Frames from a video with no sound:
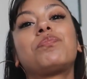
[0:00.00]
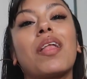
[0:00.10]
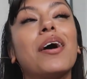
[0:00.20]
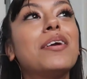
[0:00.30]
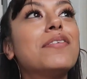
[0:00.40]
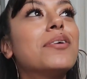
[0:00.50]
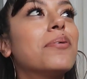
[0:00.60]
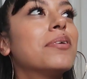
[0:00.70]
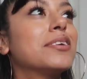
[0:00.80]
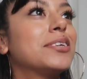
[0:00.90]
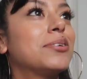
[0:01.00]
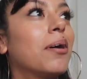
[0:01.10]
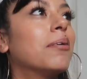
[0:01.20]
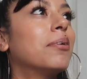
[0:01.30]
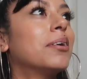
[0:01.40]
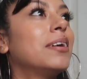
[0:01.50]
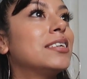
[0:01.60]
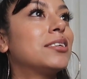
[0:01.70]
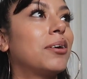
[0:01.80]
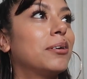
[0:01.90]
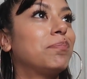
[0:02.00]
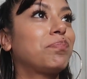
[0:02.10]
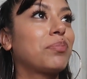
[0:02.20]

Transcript: I don't even know where to start. Where do I start?